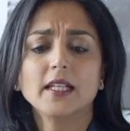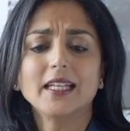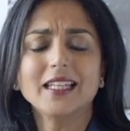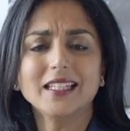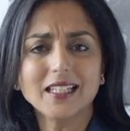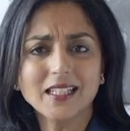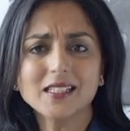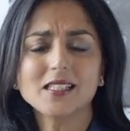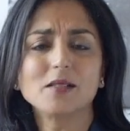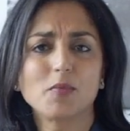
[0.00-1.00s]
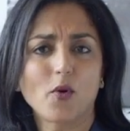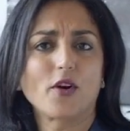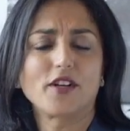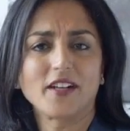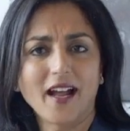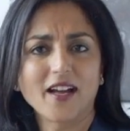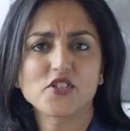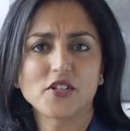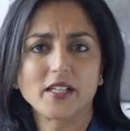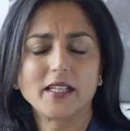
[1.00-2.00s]
It is important,
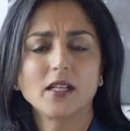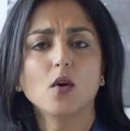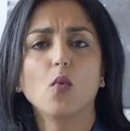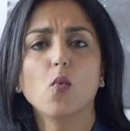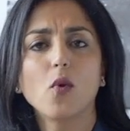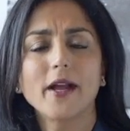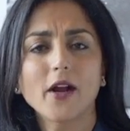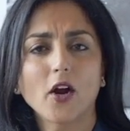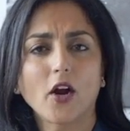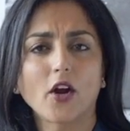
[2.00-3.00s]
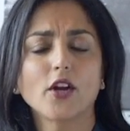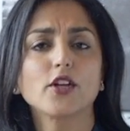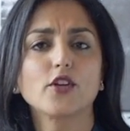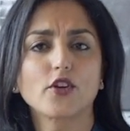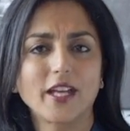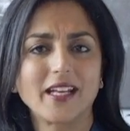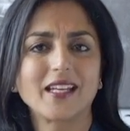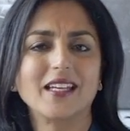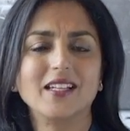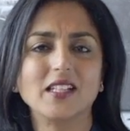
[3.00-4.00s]
actually, where you're
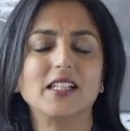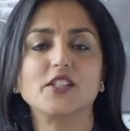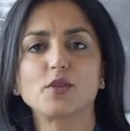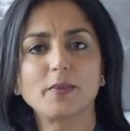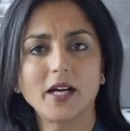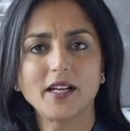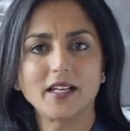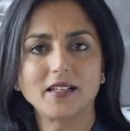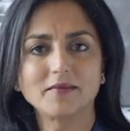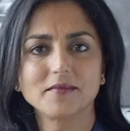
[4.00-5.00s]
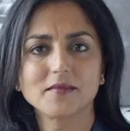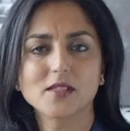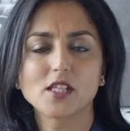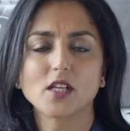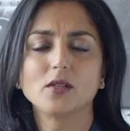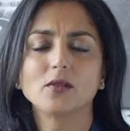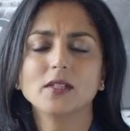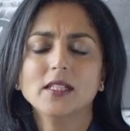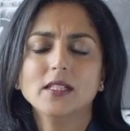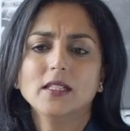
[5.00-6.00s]
getting ill in your body. So
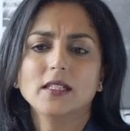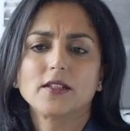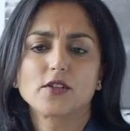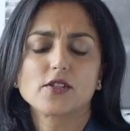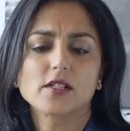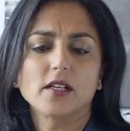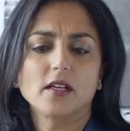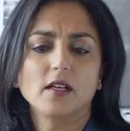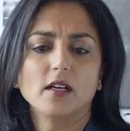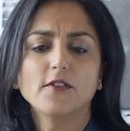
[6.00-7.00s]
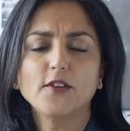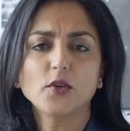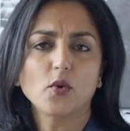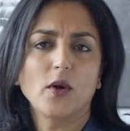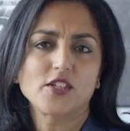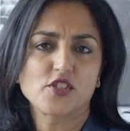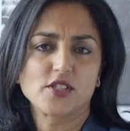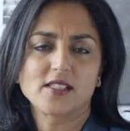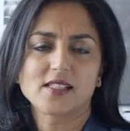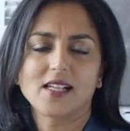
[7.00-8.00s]
there's a few
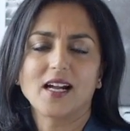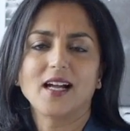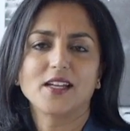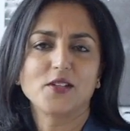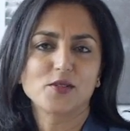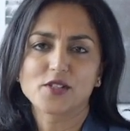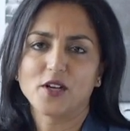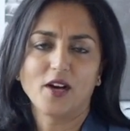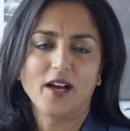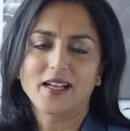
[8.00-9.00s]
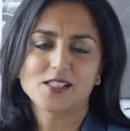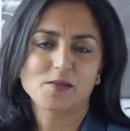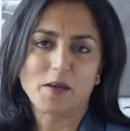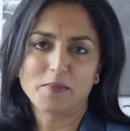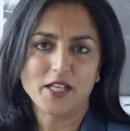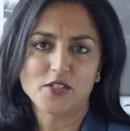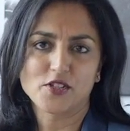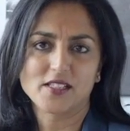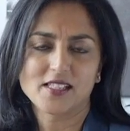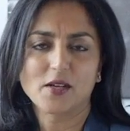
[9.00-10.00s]
questions that I used to ask my
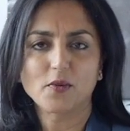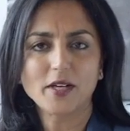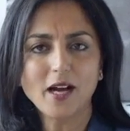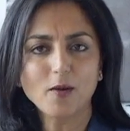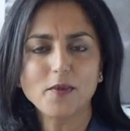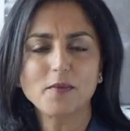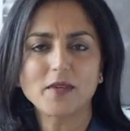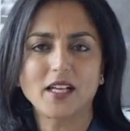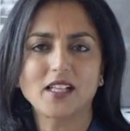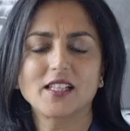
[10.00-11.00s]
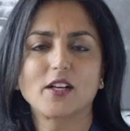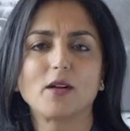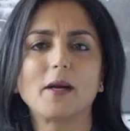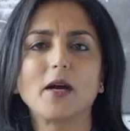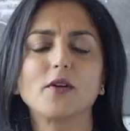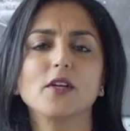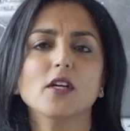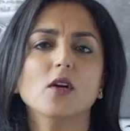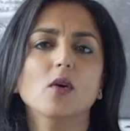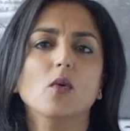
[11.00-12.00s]
patients that would help them get clear about
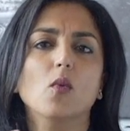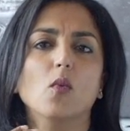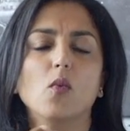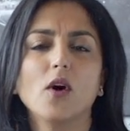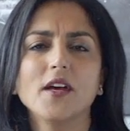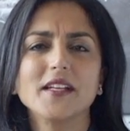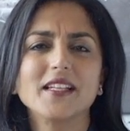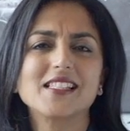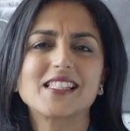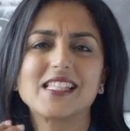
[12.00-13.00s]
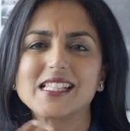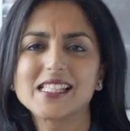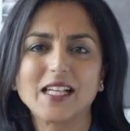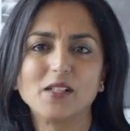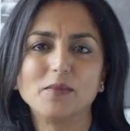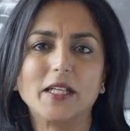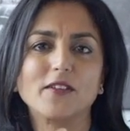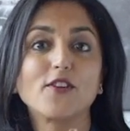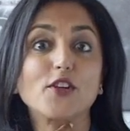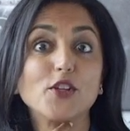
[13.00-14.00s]
what is this ailment.
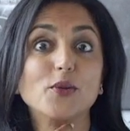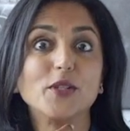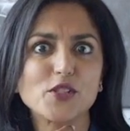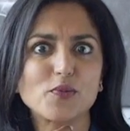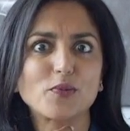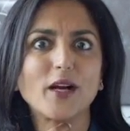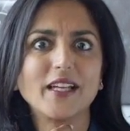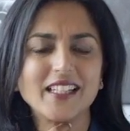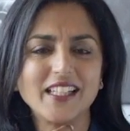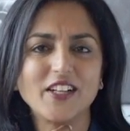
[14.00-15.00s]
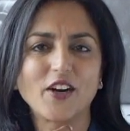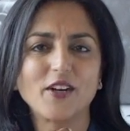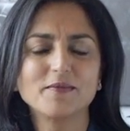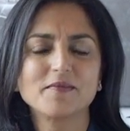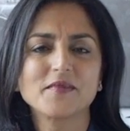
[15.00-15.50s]
For you, it's right here.